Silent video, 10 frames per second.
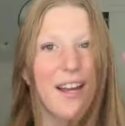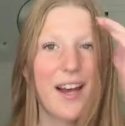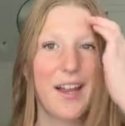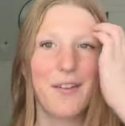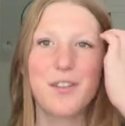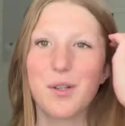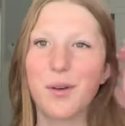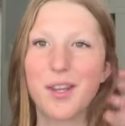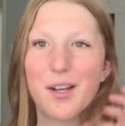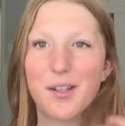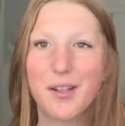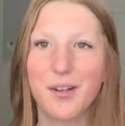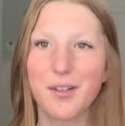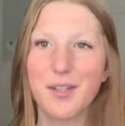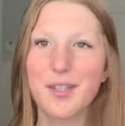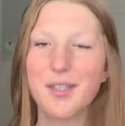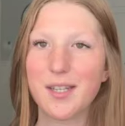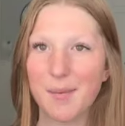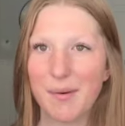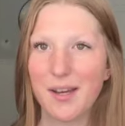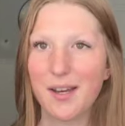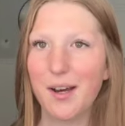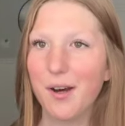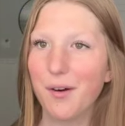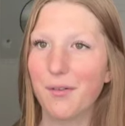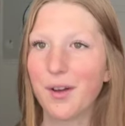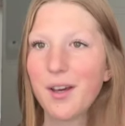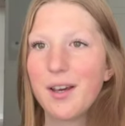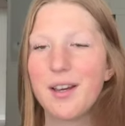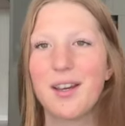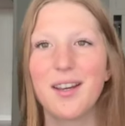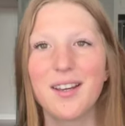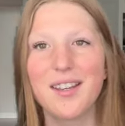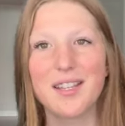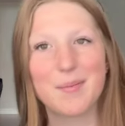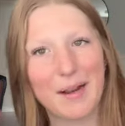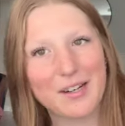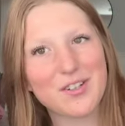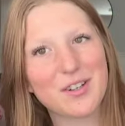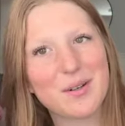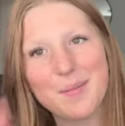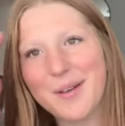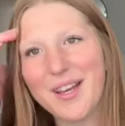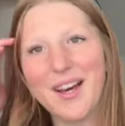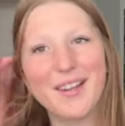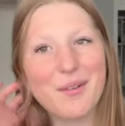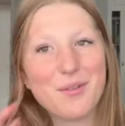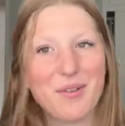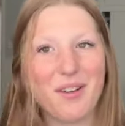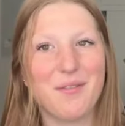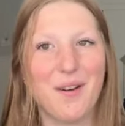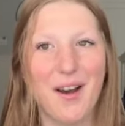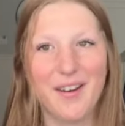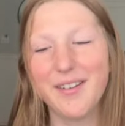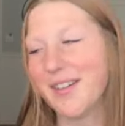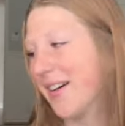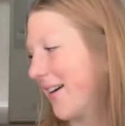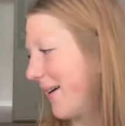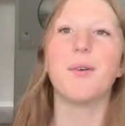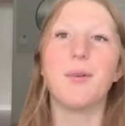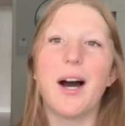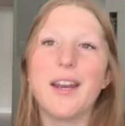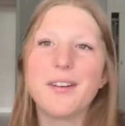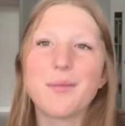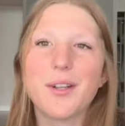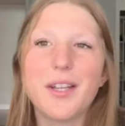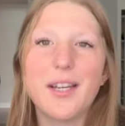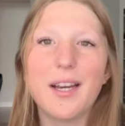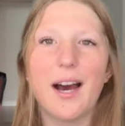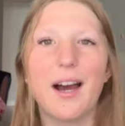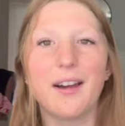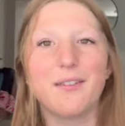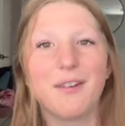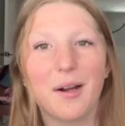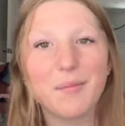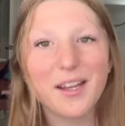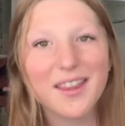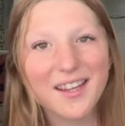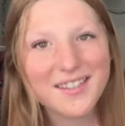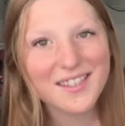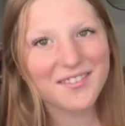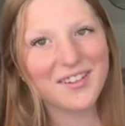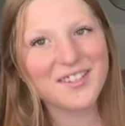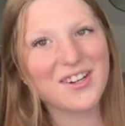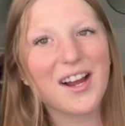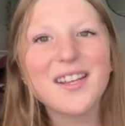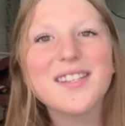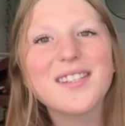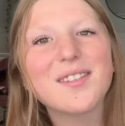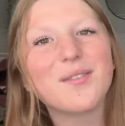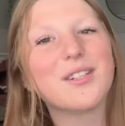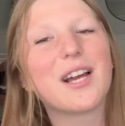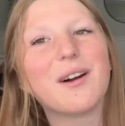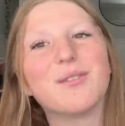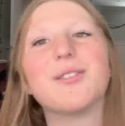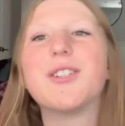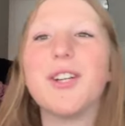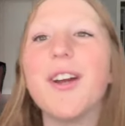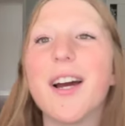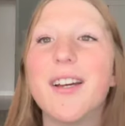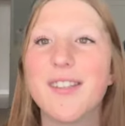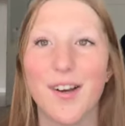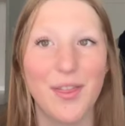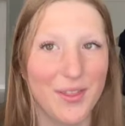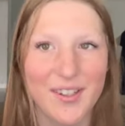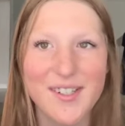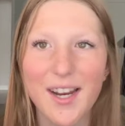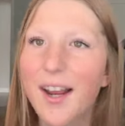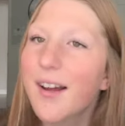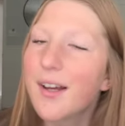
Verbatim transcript: I left you with a little snippet of the Spectrum, and that was really fun. I found my Thanksgiving dress, which I will show you guys on Thursday.